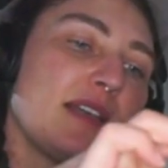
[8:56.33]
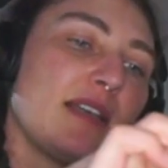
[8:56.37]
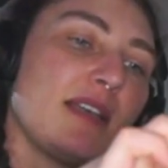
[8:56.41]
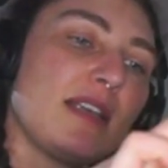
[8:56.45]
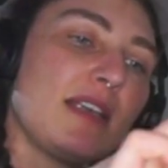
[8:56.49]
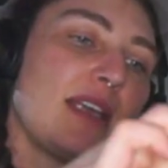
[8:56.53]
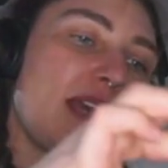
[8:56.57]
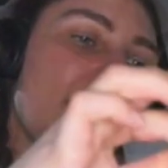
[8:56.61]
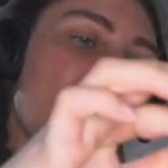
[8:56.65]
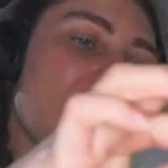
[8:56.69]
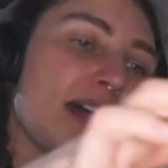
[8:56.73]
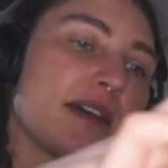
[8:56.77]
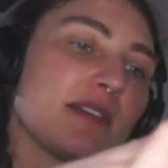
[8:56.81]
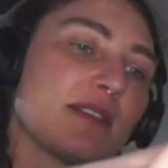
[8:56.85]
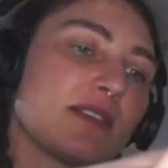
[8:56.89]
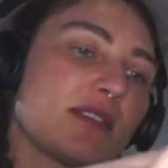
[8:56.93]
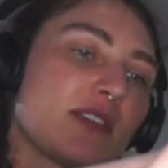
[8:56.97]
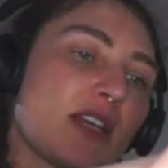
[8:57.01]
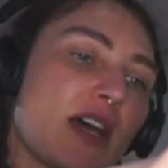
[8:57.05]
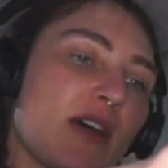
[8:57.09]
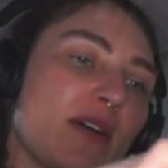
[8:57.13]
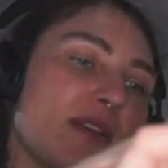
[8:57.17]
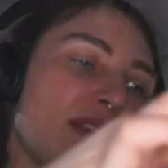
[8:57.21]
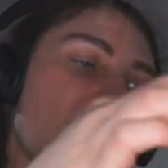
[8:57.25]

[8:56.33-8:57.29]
Yeah, so they're